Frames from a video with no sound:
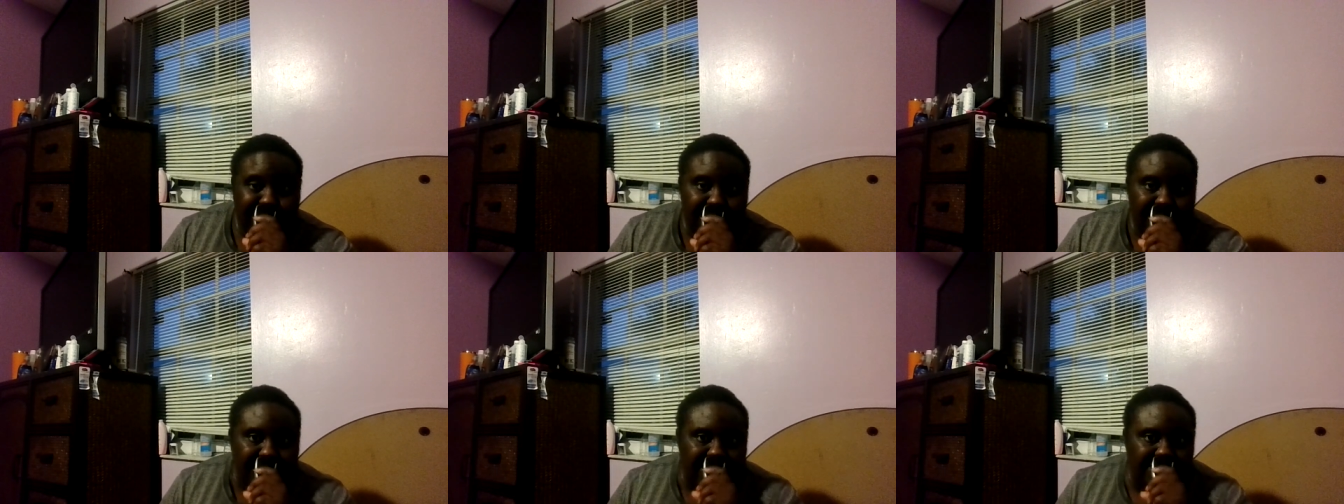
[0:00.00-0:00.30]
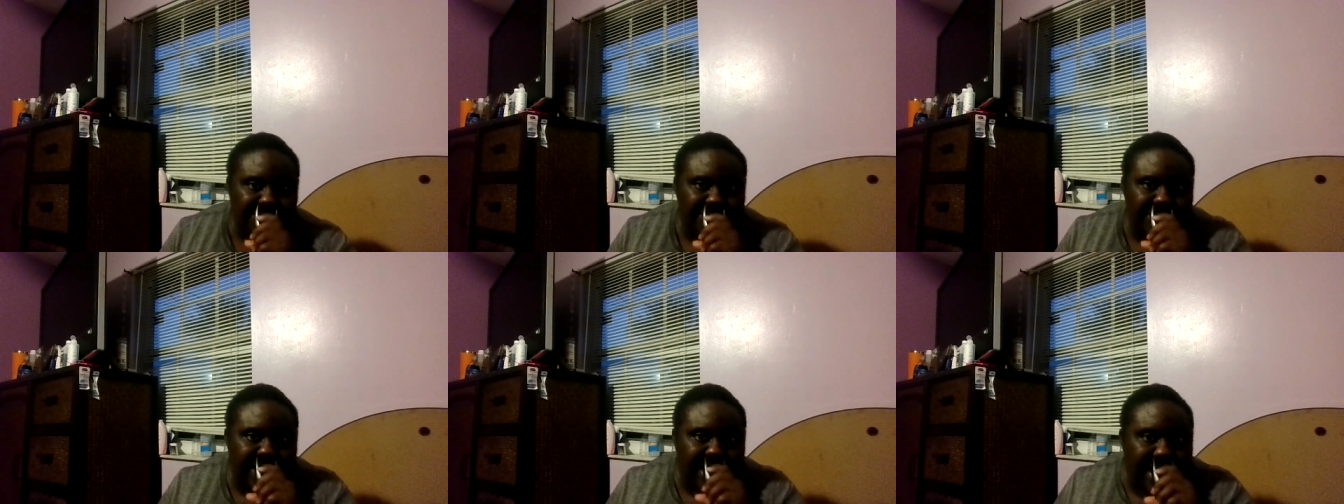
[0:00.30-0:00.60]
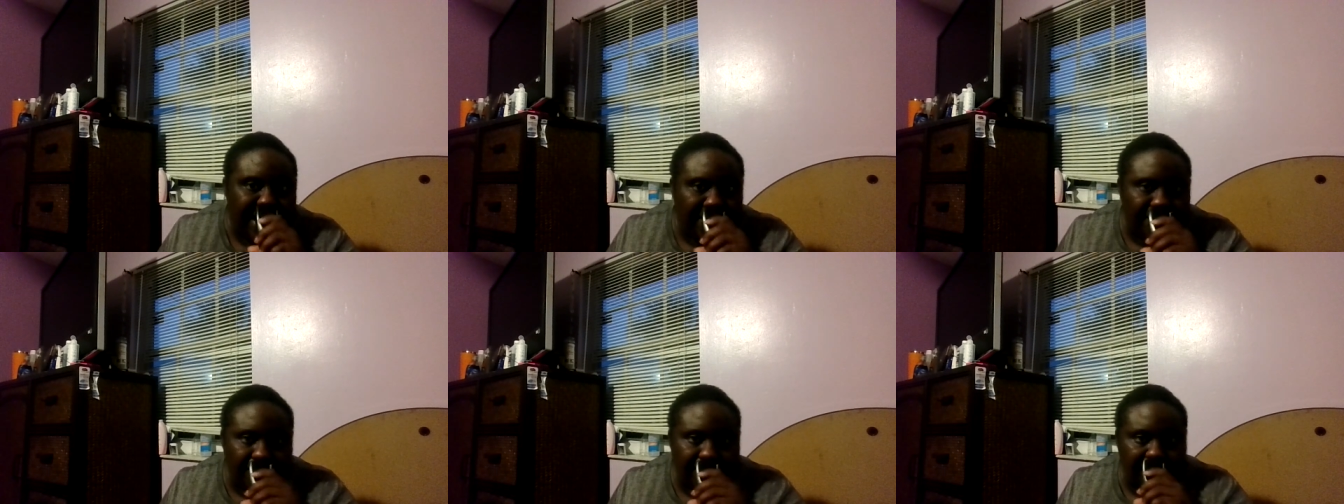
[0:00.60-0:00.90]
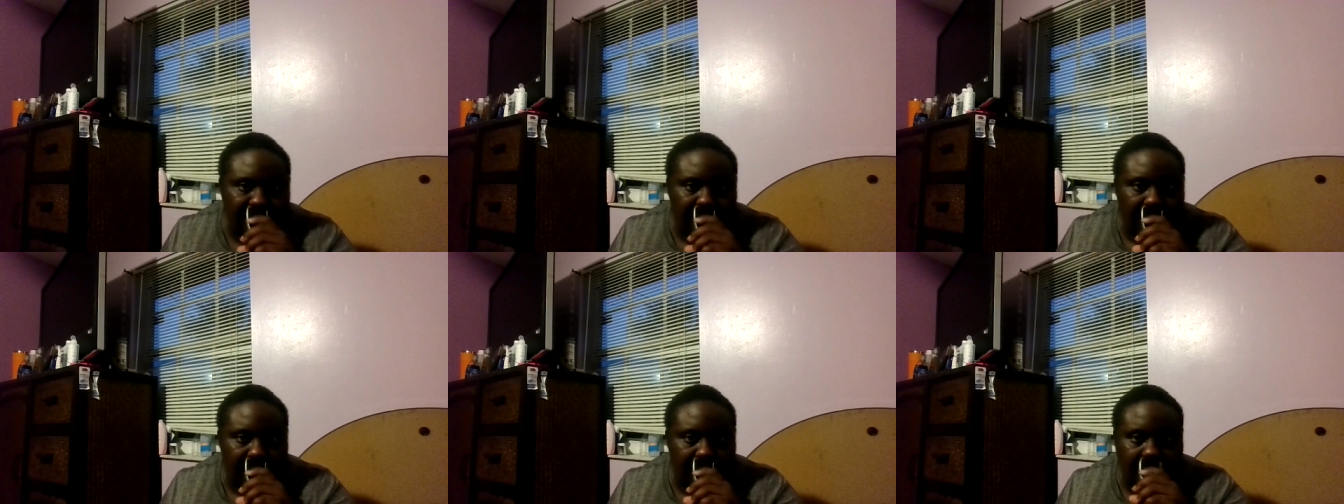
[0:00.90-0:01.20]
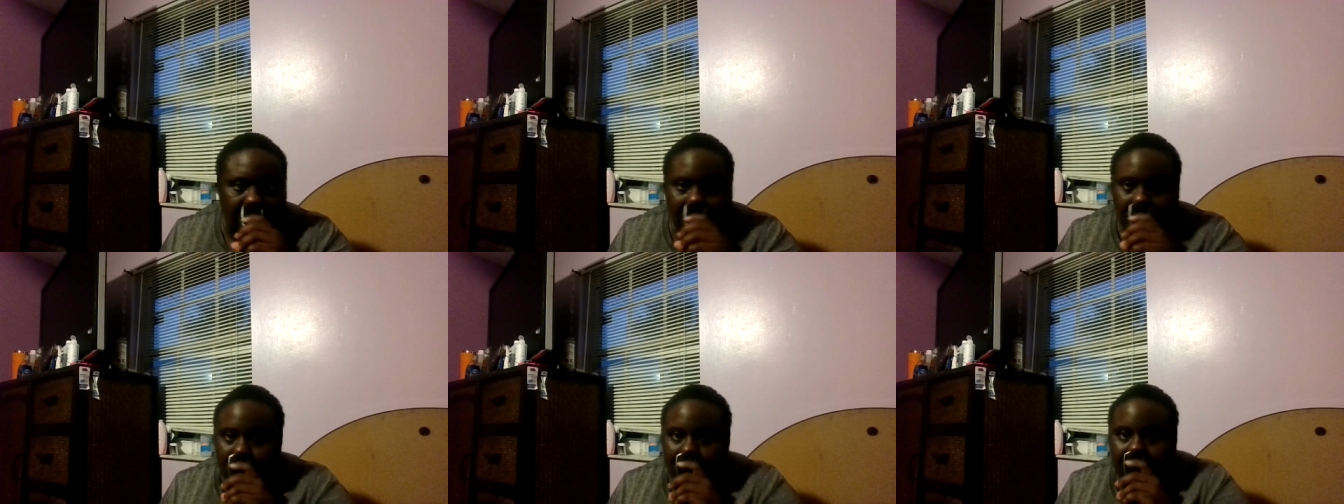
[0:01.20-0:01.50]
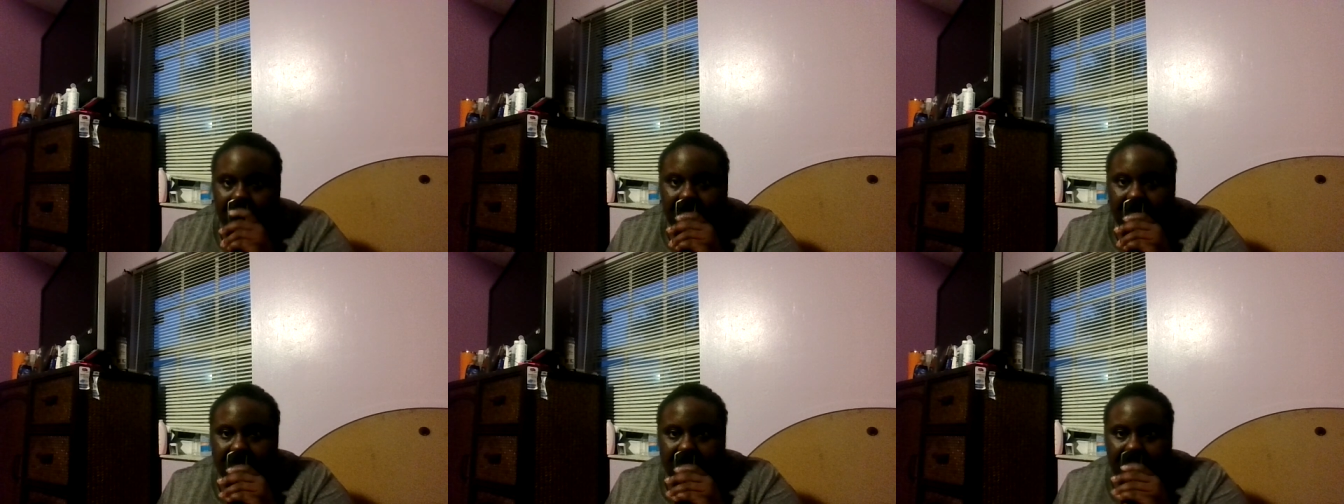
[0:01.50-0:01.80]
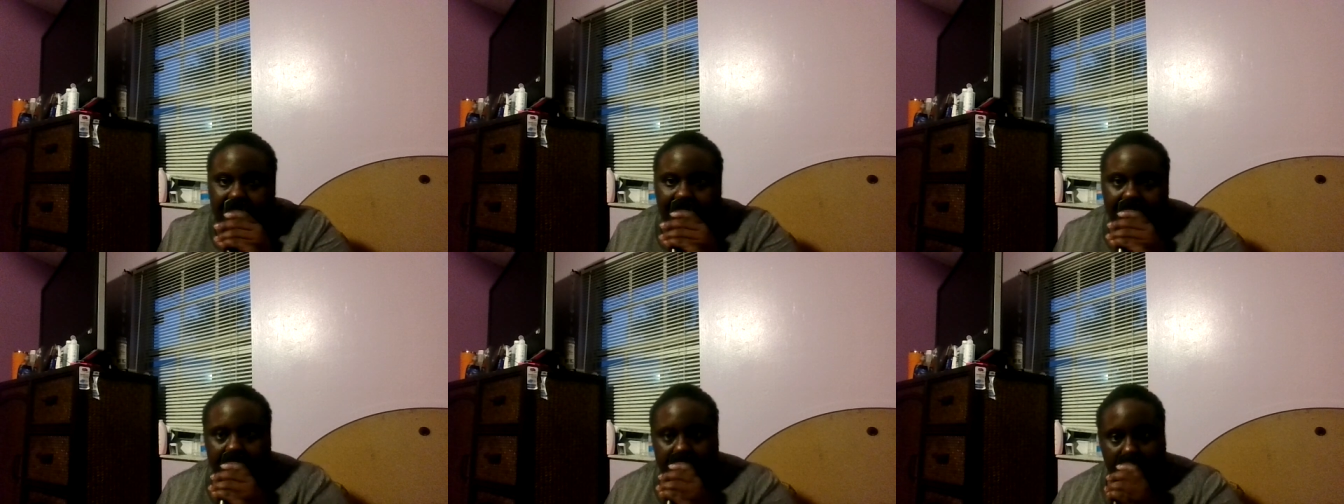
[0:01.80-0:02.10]
makes me happy. This is what makes
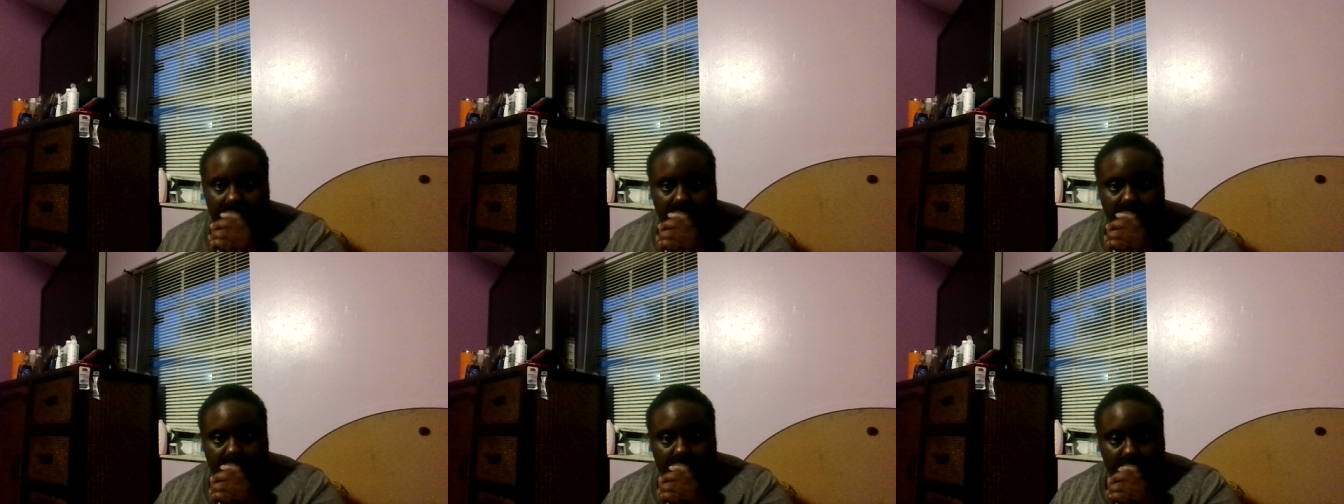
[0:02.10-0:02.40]
me happy.